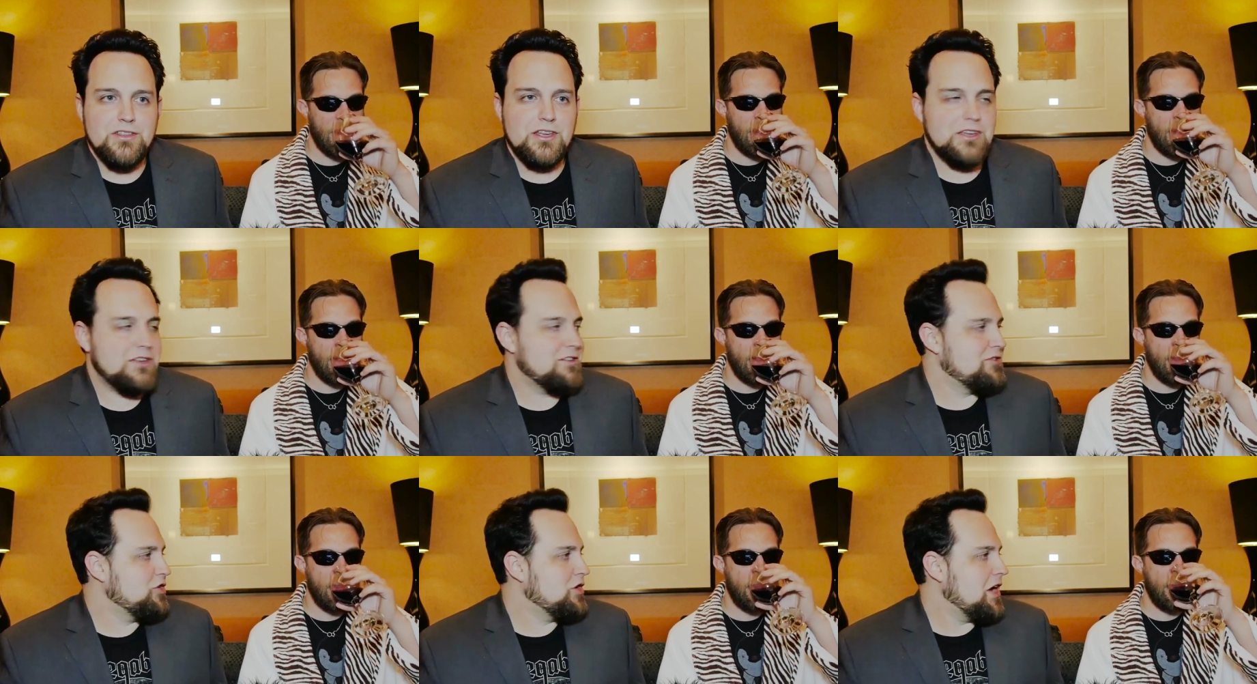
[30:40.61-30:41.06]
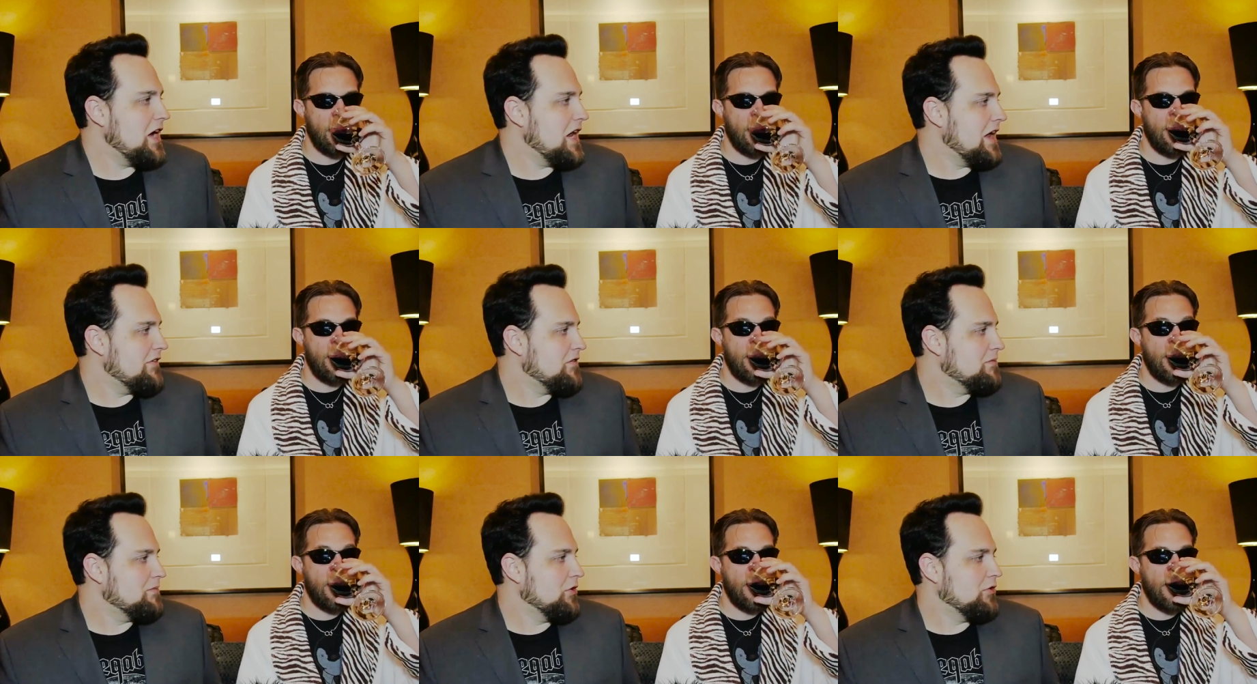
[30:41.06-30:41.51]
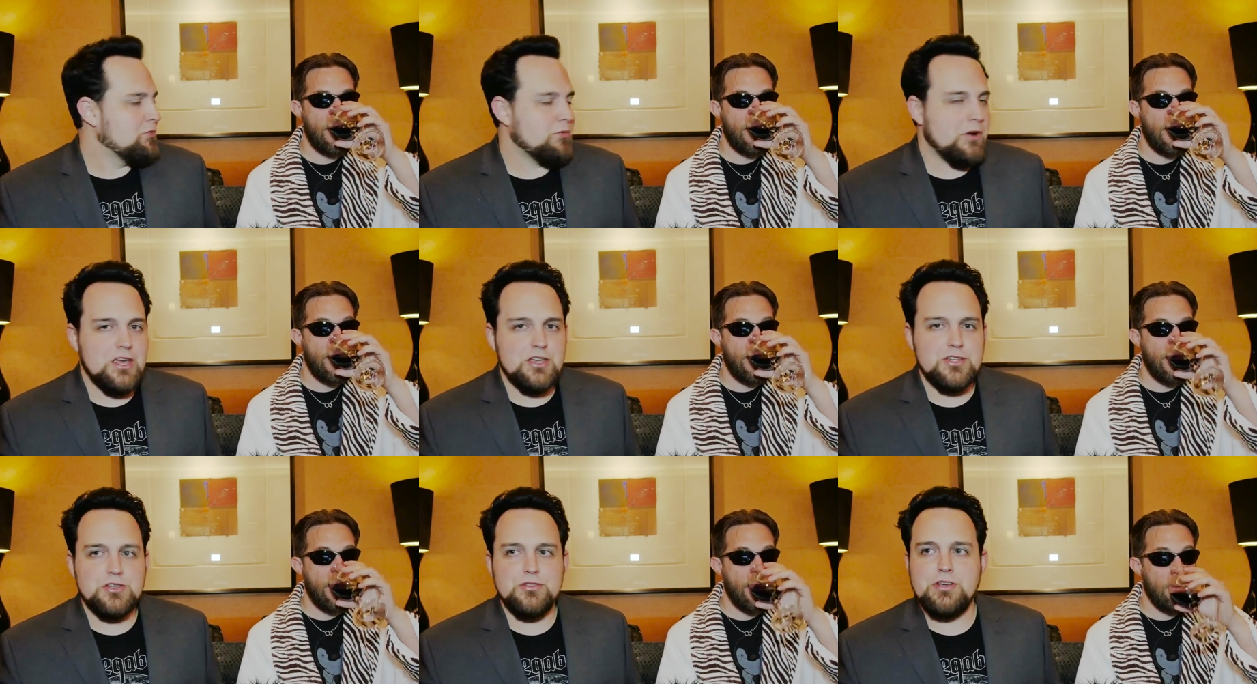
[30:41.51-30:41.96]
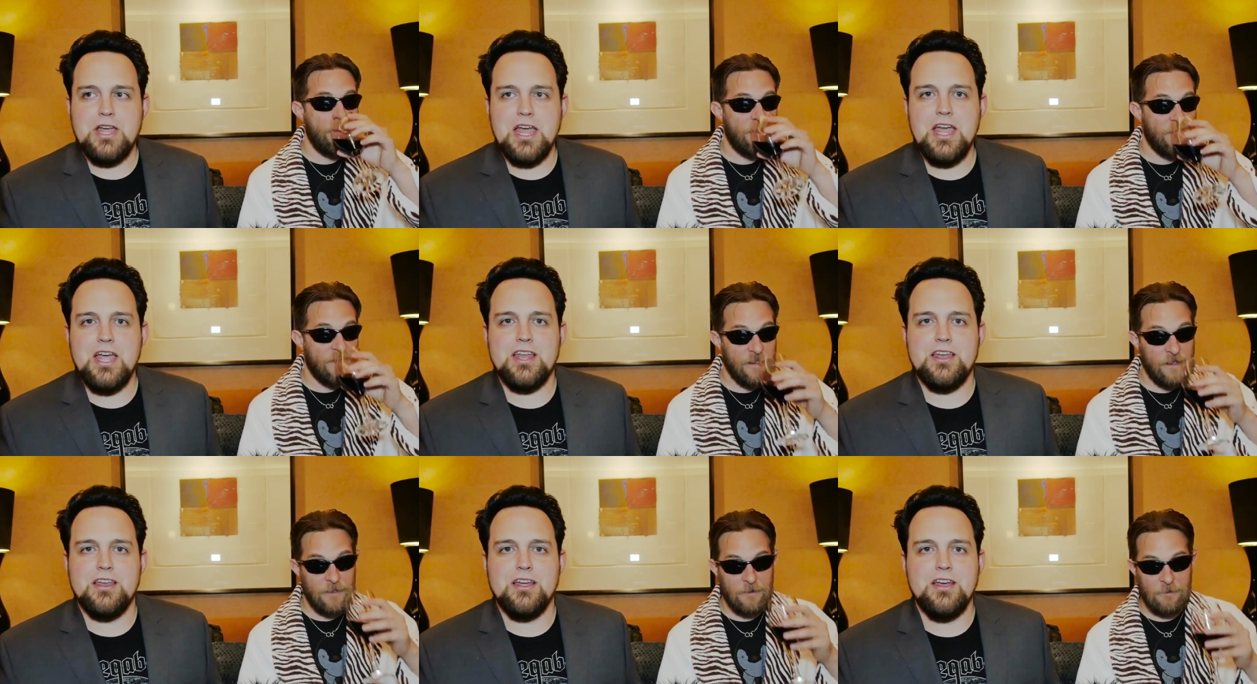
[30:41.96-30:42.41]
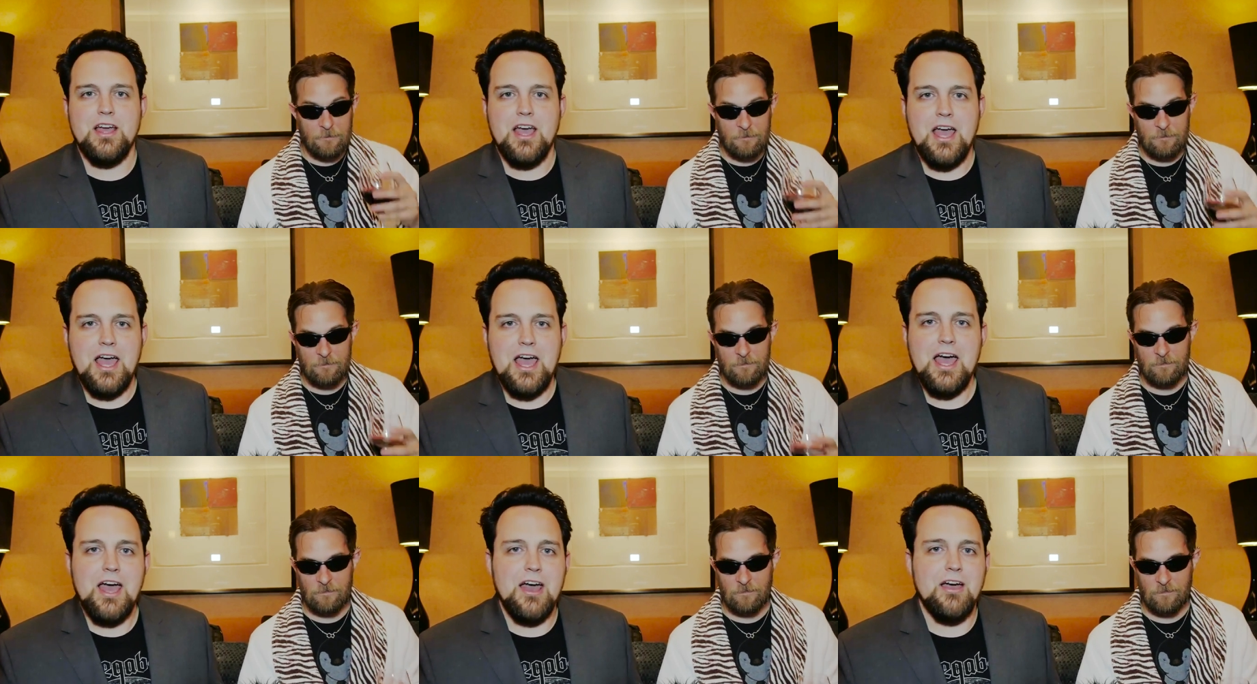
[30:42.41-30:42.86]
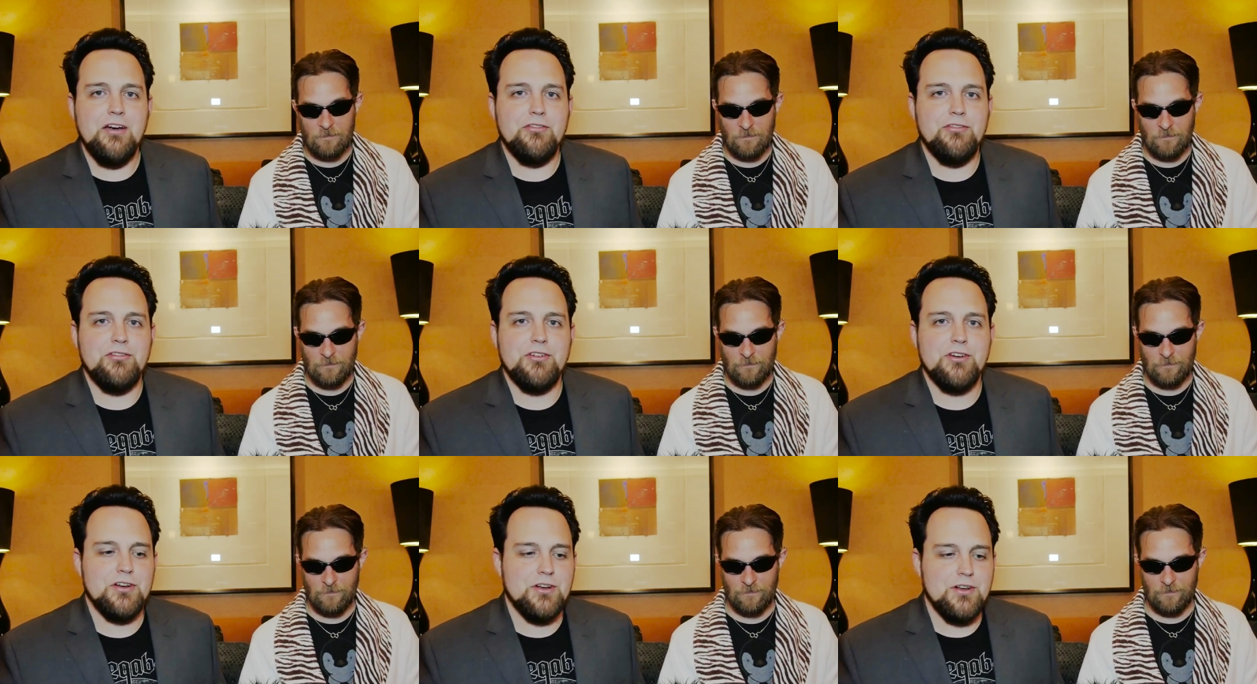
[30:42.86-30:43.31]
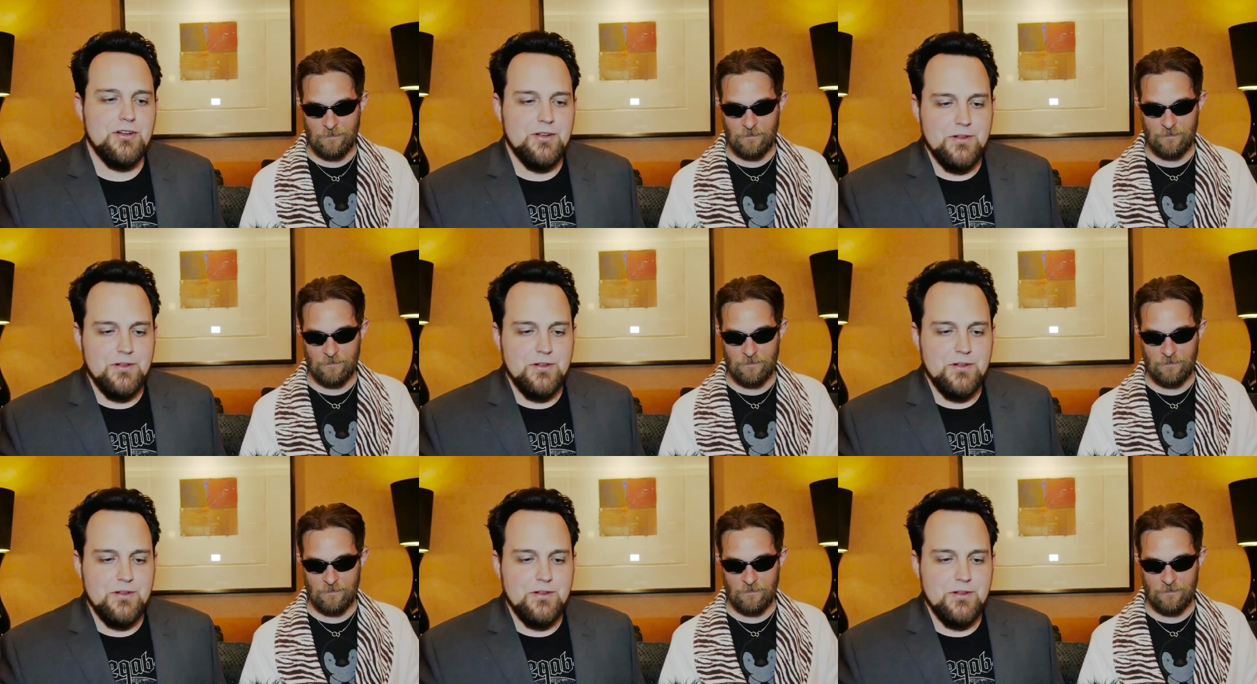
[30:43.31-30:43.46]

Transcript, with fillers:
Speaker 1: You can't have it both ways. You can't have